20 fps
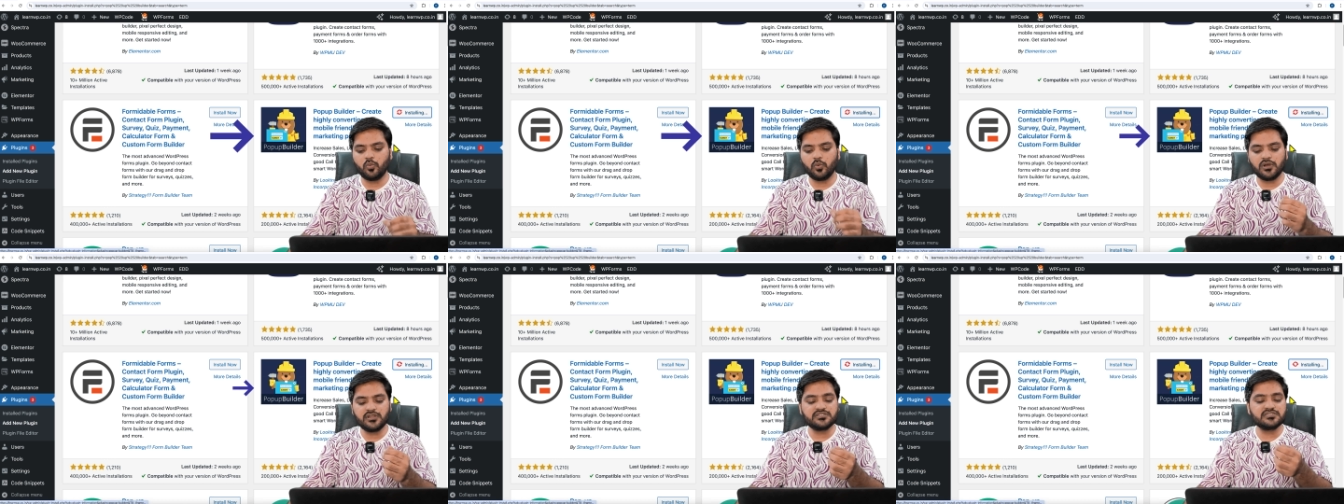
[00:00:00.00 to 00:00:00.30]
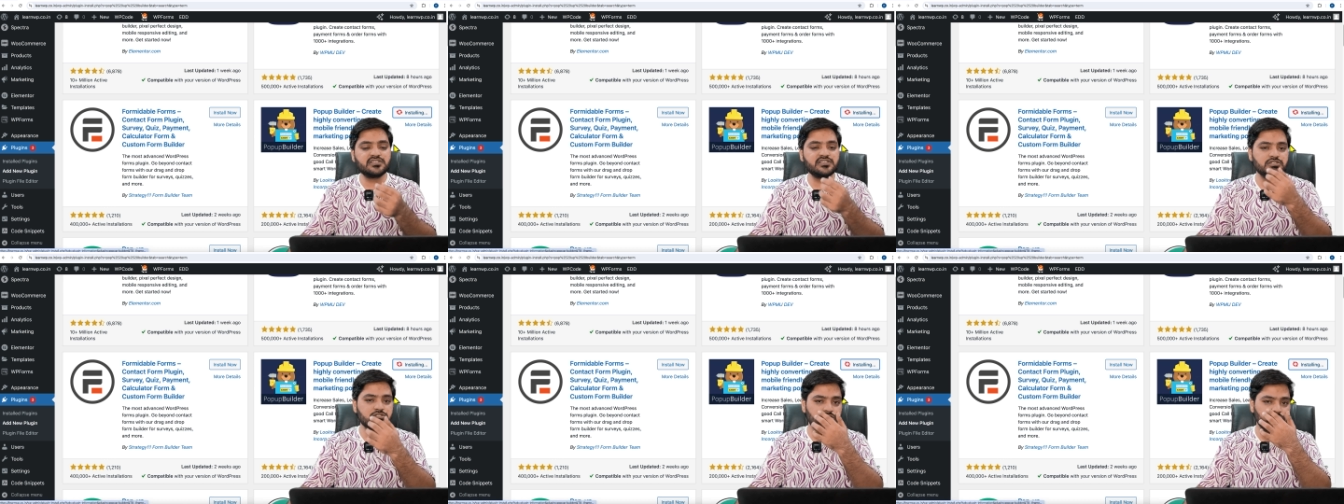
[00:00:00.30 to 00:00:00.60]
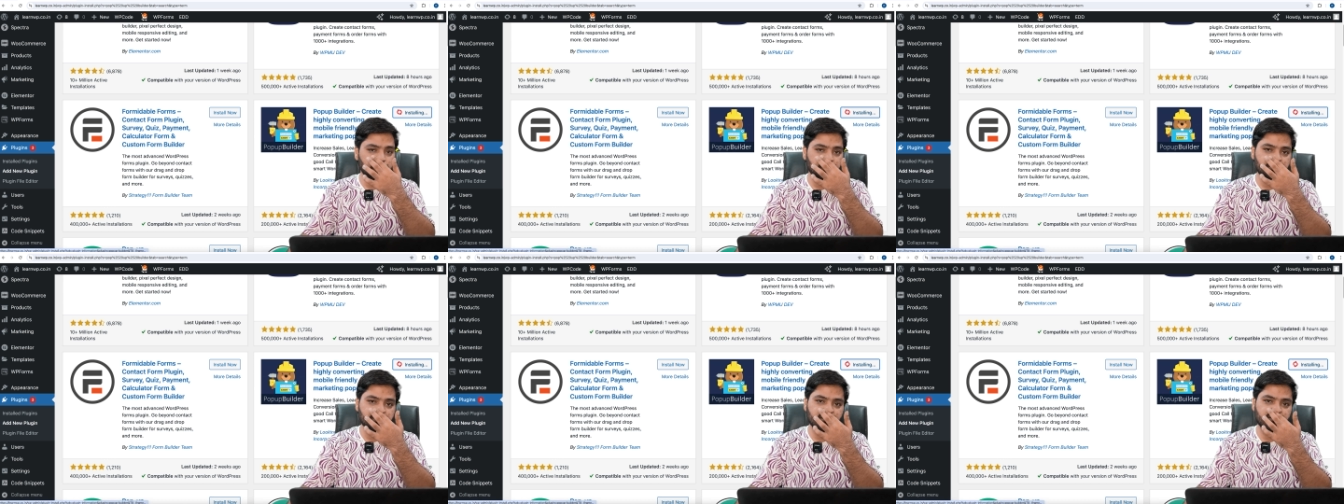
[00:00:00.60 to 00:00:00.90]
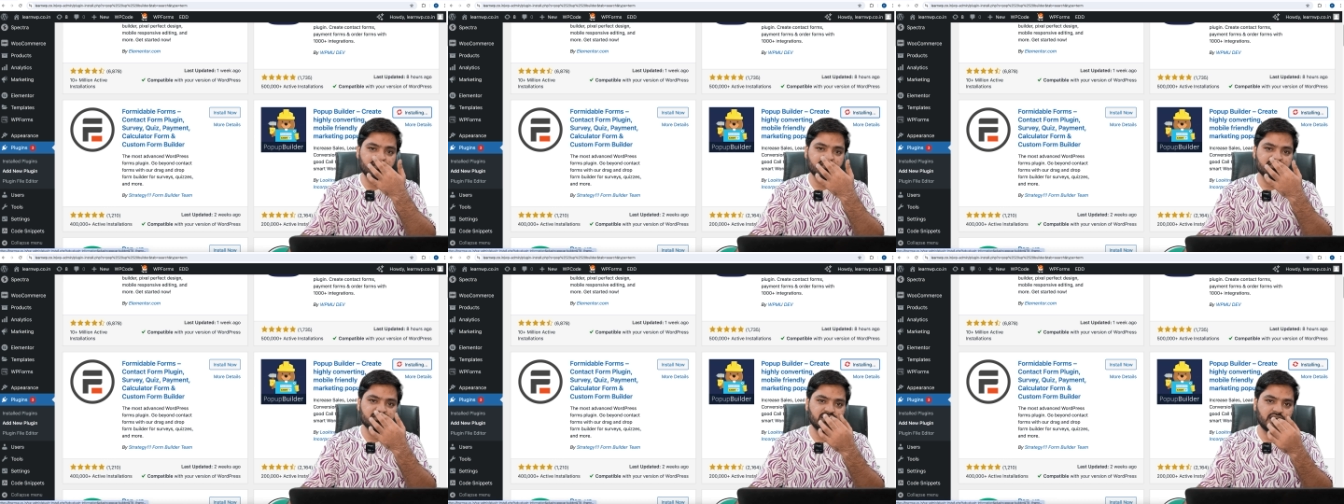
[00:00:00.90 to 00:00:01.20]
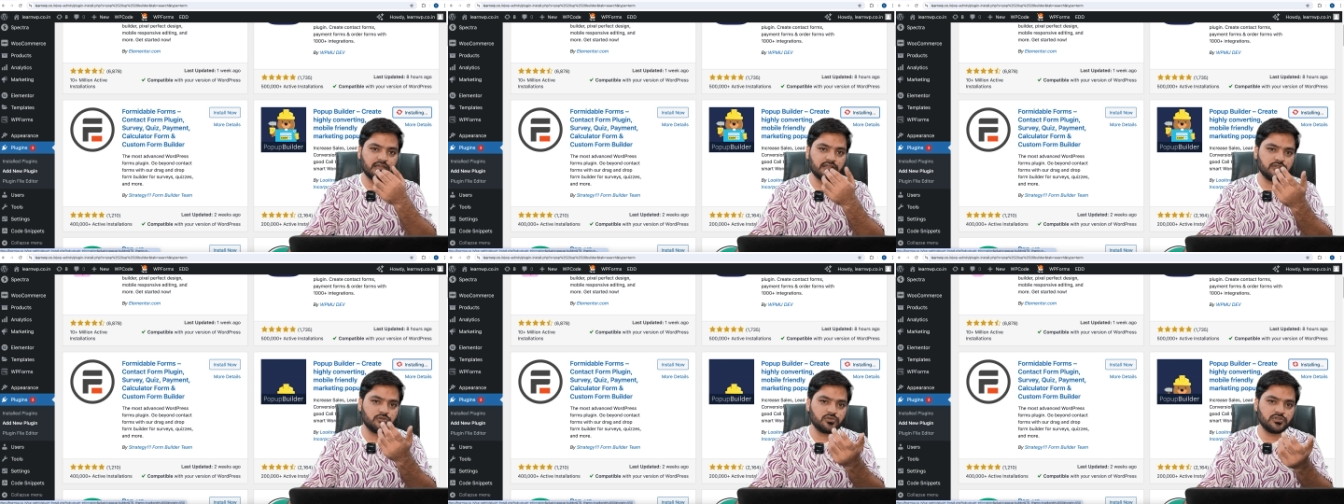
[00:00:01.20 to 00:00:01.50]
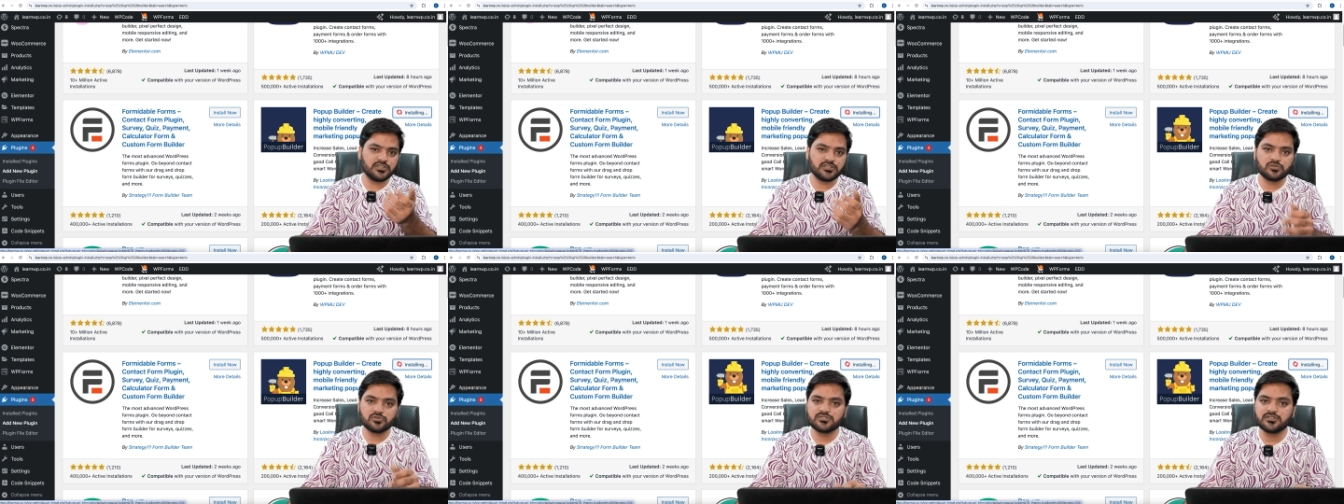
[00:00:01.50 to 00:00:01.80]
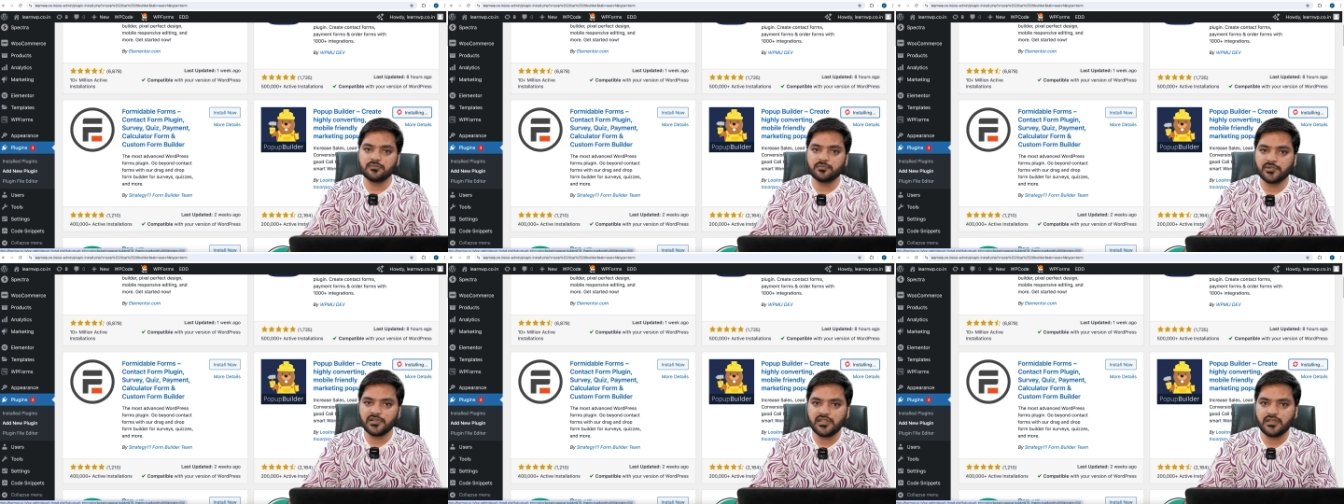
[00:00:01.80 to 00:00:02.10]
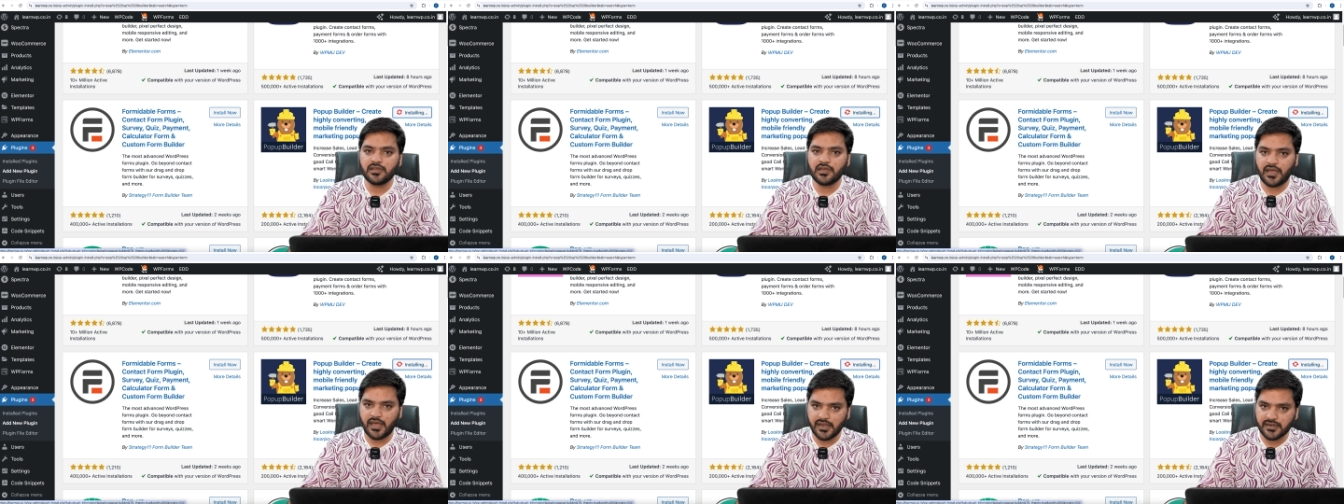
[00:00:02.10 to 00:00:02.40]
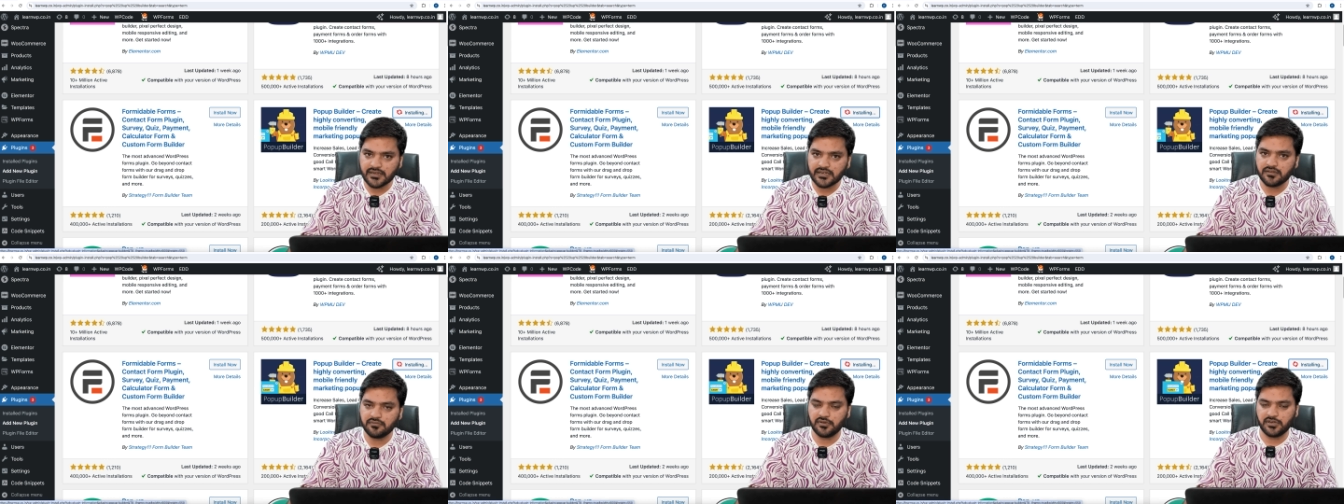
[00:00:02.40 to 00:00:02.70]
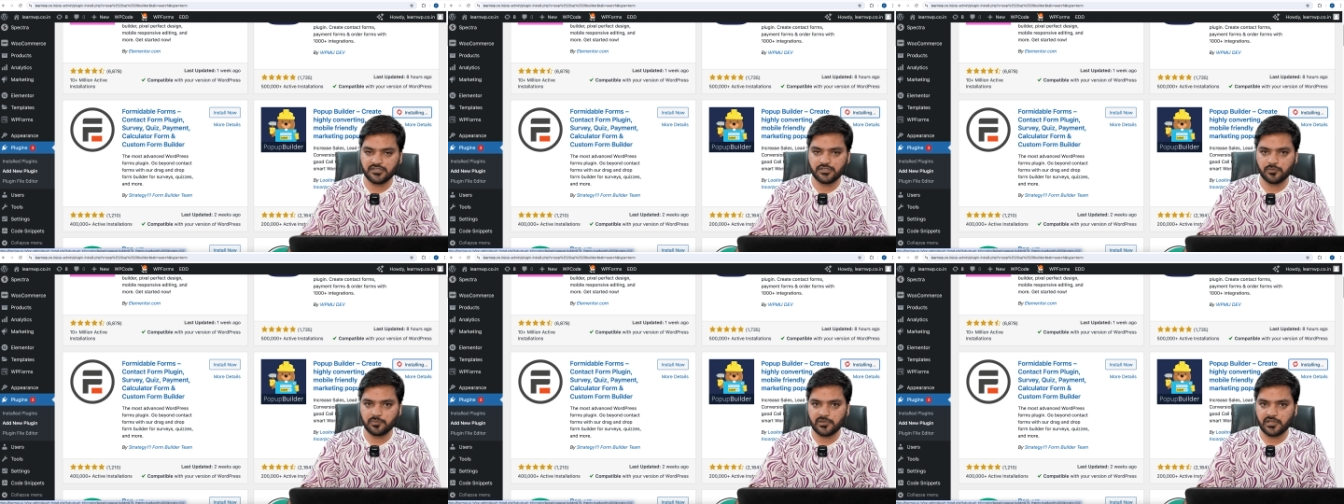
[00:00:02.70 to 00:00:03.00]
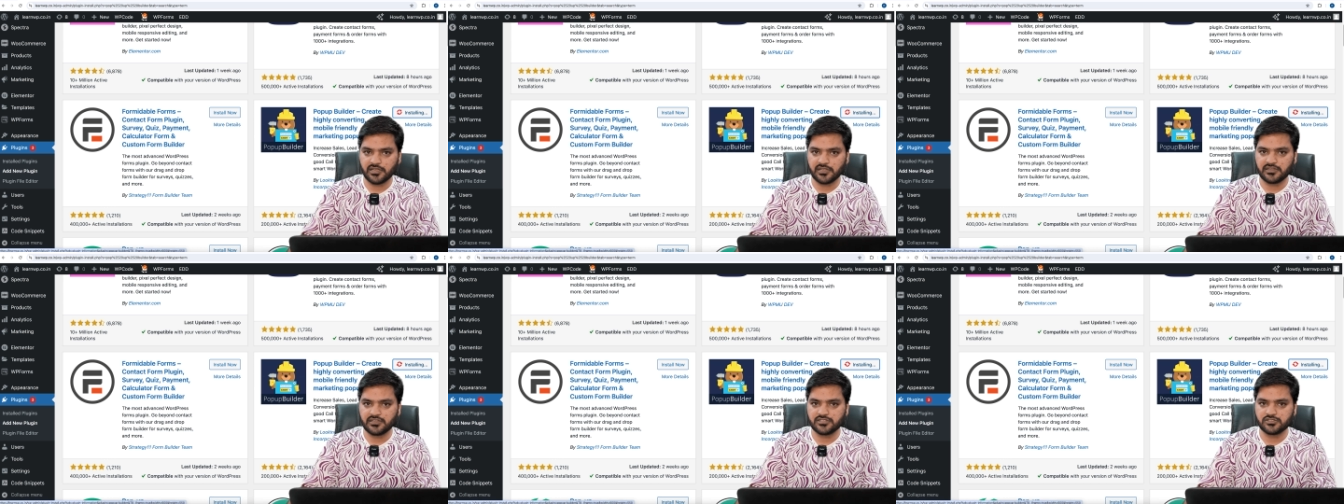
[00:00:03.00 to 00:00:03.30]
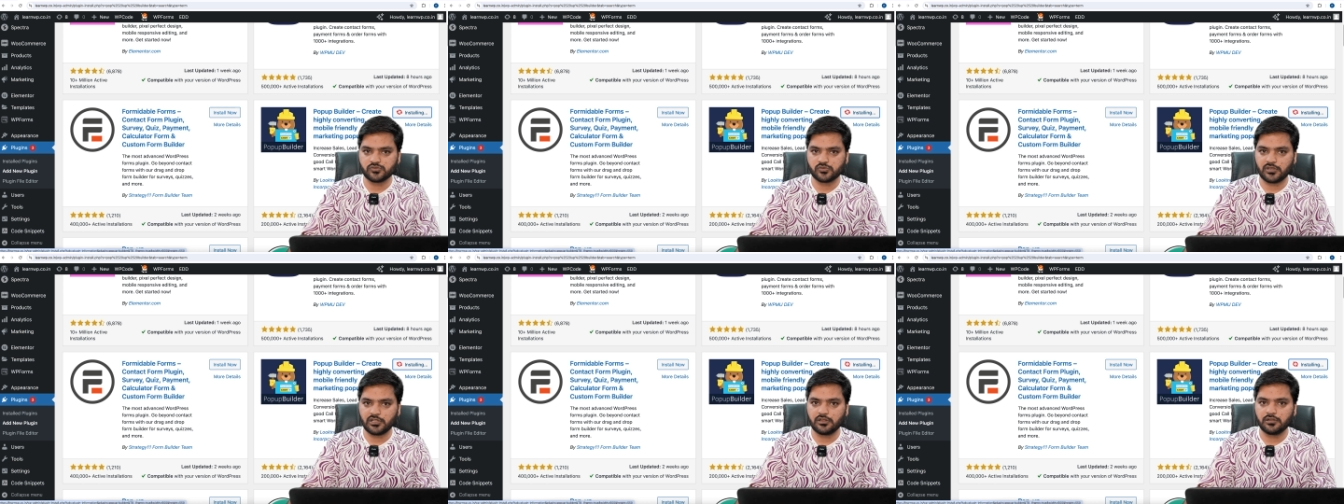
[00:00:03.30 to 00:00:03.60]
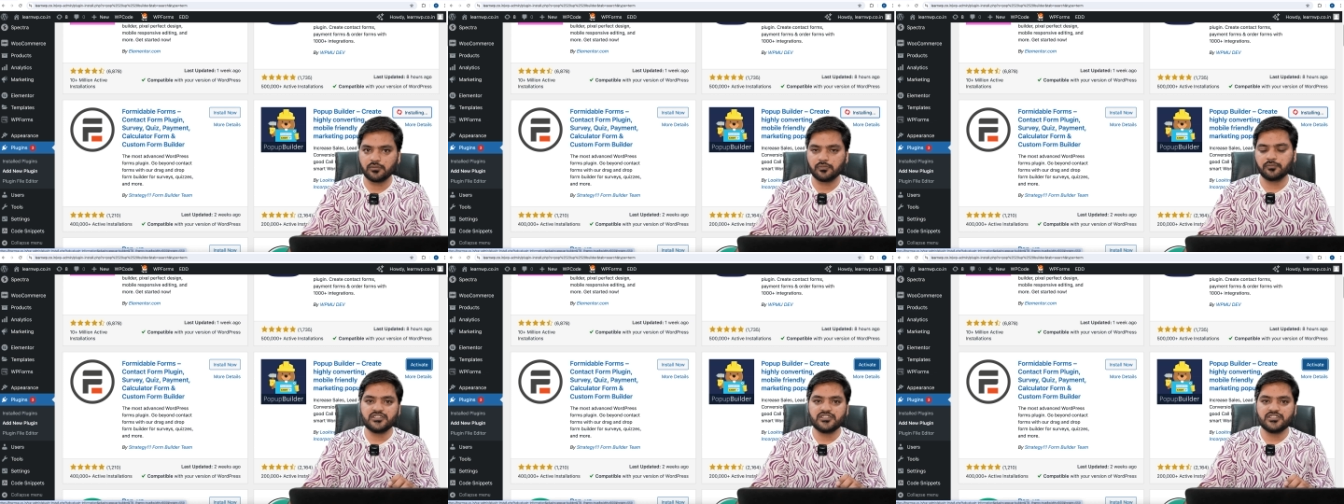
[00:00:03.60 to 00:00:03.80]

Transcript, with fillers: Once the installation is done, you need to simply activate the plugin as well.